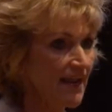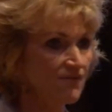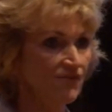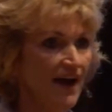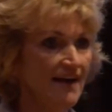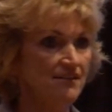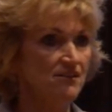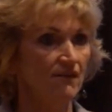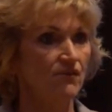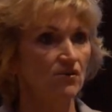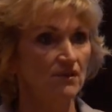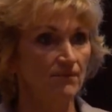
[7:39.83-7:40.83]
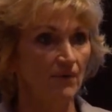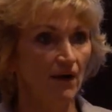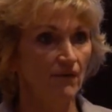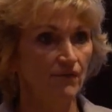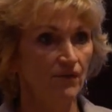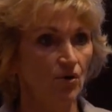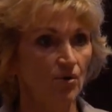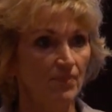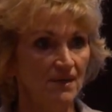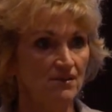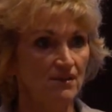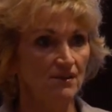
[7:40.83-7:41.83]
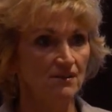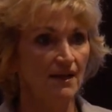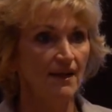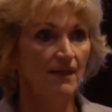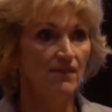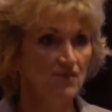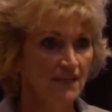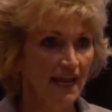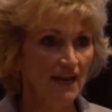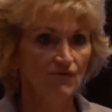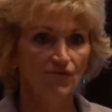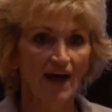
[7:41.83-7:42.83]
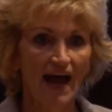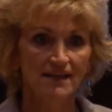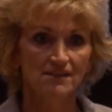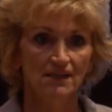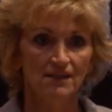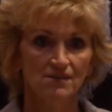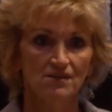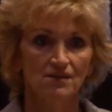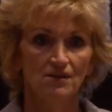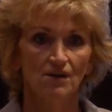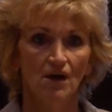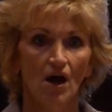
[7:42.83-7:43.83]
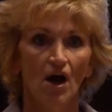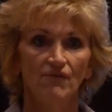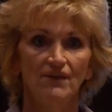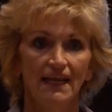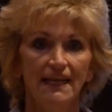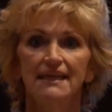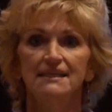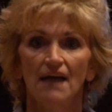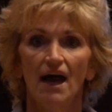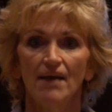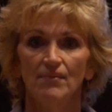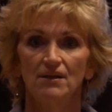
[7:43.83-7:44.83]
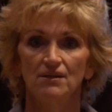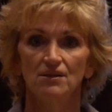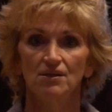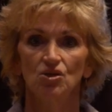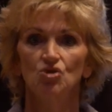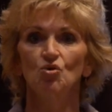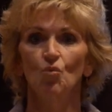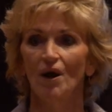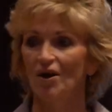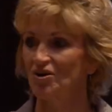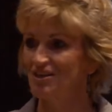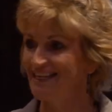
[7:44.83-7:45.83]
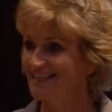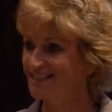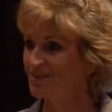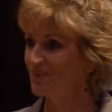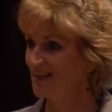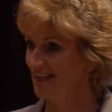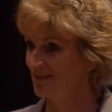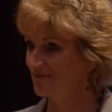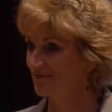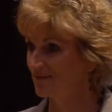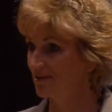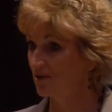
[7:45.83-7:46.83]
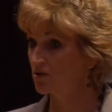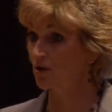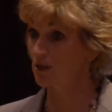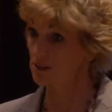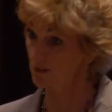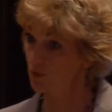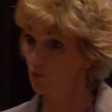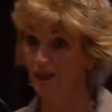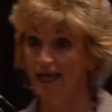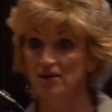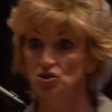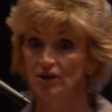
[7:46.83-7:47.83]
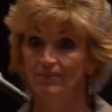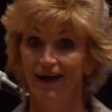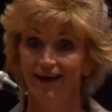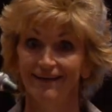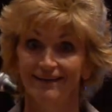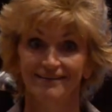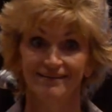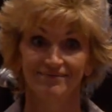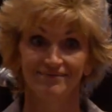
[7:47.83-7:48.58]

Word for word: eight facets of your, of your business, there's eight facets of getting a diamond to where it needs to be so that someone will actually buy it.